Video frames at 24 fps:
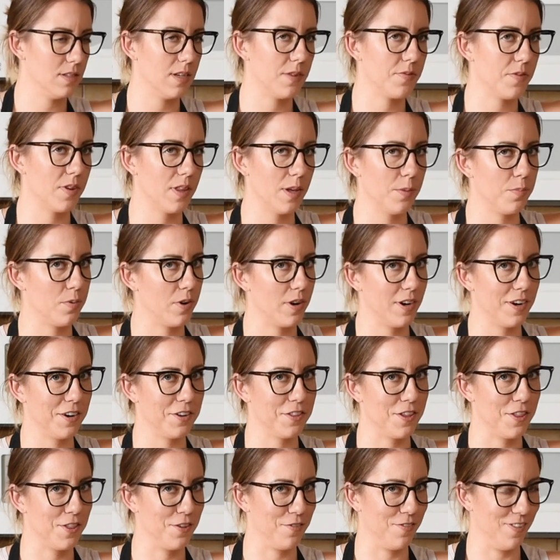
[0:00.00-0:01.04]
Definitely prettier
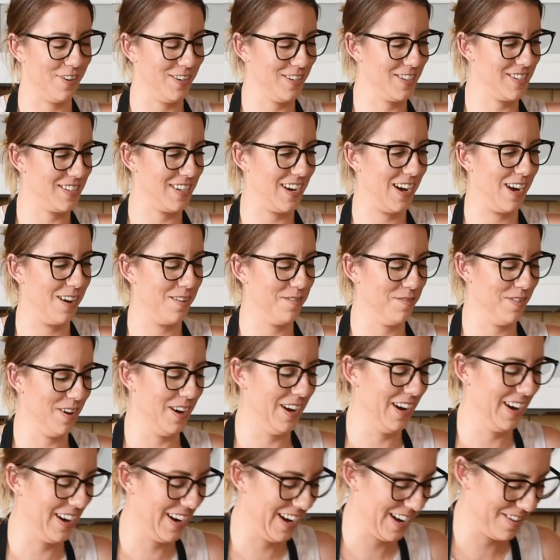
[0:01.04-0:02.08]
than the first time
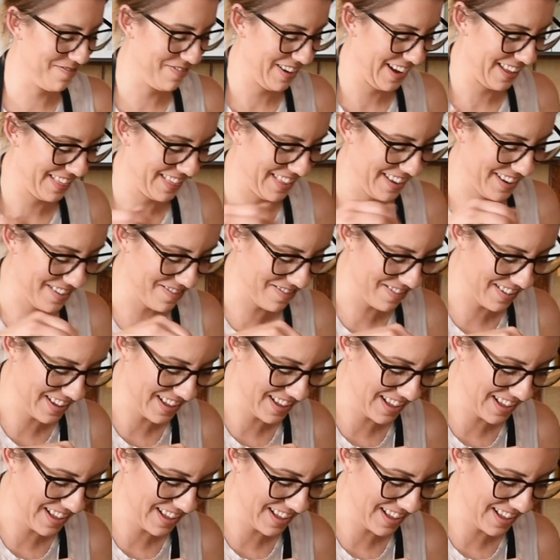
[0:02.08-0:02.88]
I made them.